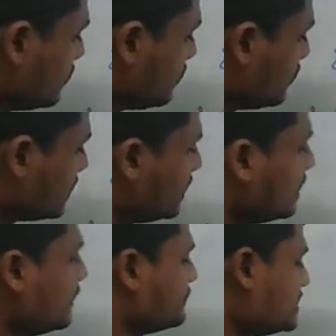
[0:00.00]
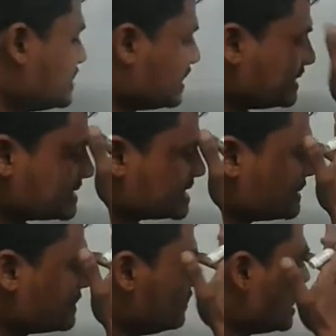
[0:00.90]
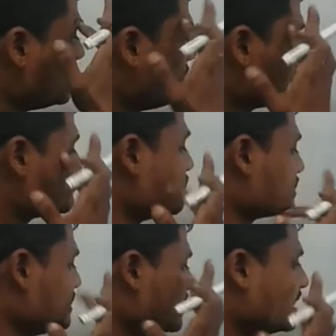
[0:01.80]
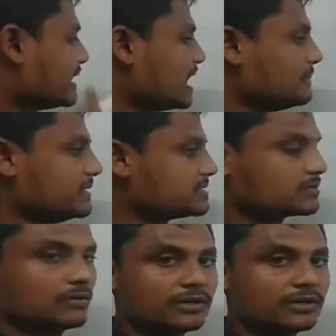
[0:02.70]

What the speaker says: Okay, these are the susceptible animals for the rabies.